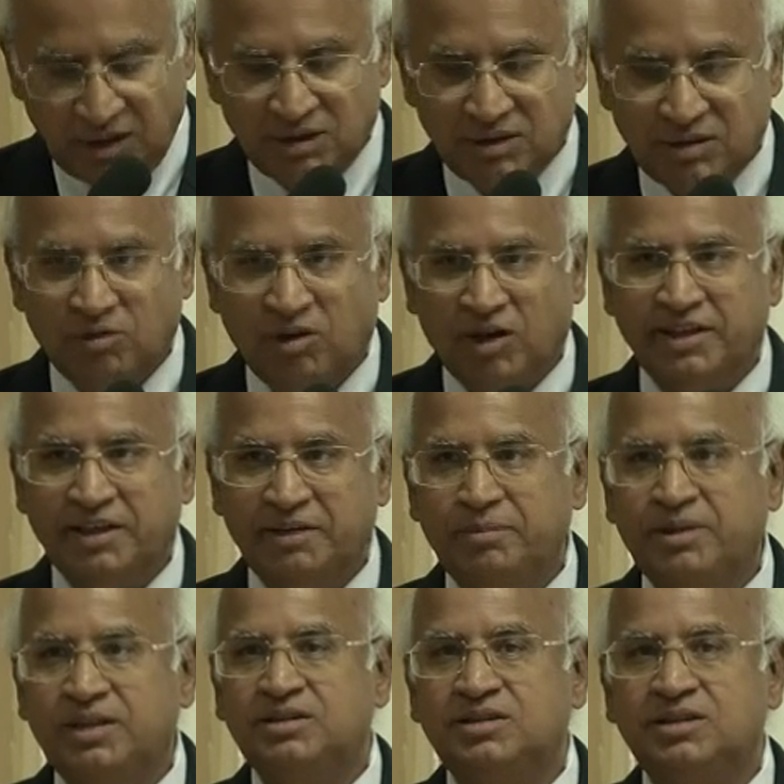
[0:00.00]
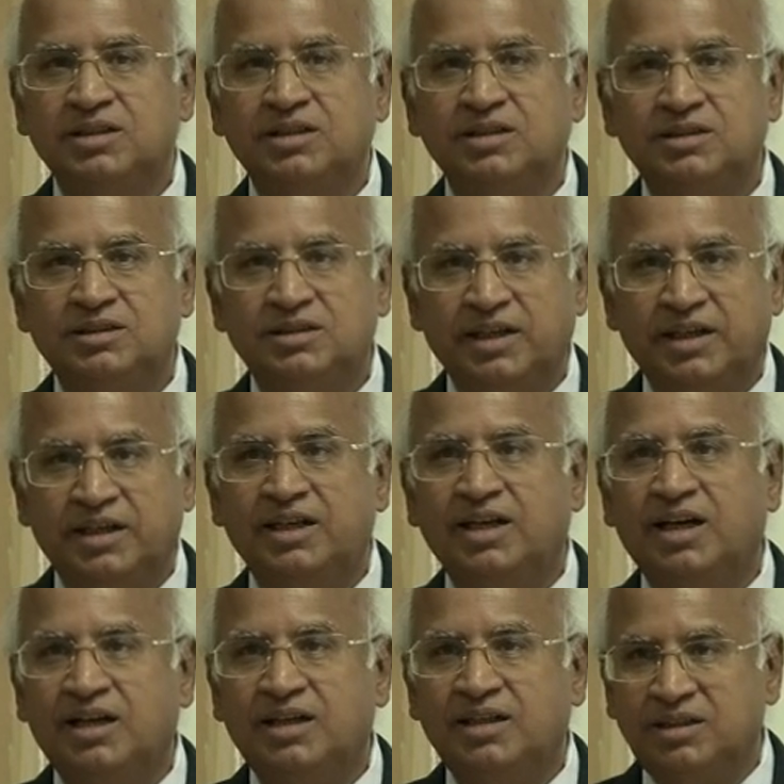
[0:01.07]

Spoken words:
So what it means is India